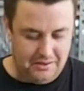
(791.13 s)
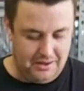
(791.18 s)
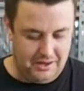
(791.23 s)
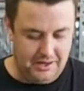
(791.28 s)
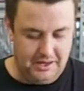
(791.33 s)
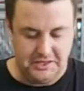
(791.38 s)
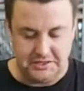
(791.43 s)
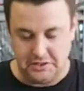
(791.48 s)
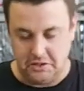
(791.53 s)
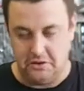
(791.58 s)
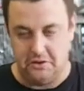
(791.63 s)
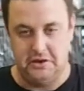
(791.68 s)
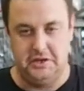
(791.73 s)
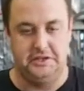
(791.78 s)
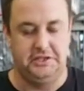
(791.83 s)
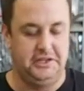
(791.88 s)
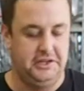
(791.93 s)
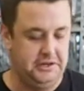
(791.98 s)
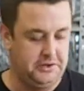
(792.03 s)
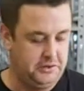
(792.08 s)
It is a lot
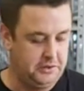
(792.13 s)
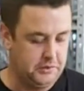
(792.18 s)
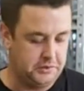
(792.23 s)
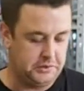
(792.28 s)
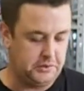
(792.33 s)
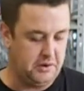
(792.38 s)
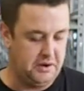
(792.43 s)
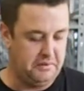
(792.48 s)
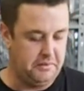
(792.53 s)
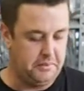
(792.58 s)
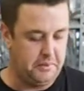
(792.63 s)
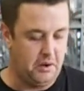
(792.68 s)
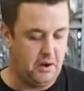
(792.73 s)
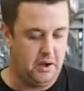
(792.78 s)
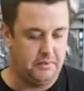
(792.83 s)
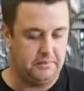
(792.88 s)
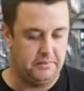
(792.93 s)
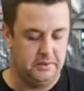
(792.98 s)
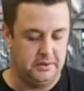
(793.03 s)
easier to do a screamer pipe.